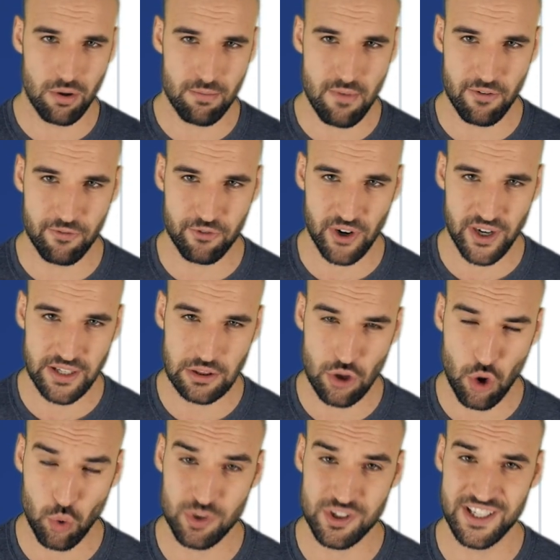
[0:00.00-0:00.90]
I'm afraid
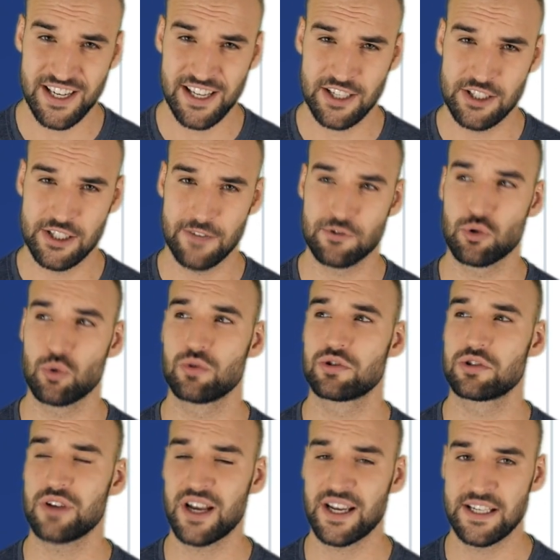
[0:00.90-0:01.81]
those electives who
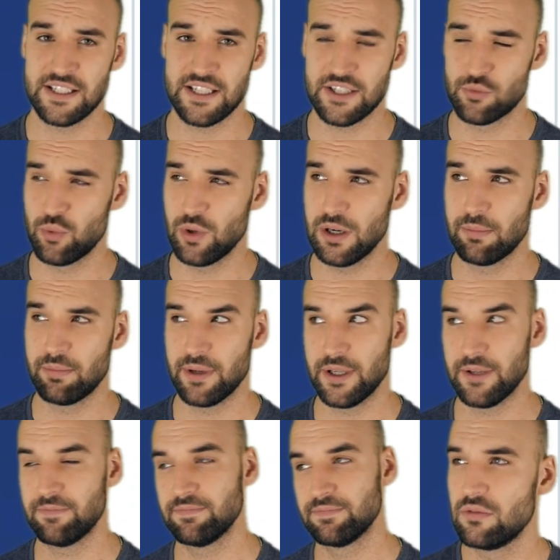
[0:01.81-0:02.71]
signed it will
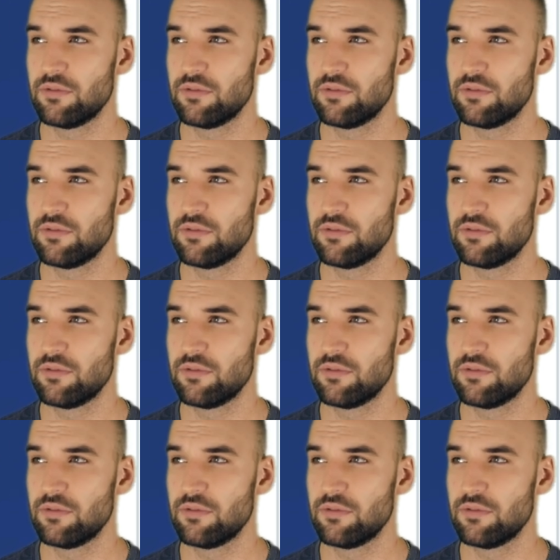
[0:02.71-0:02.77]
be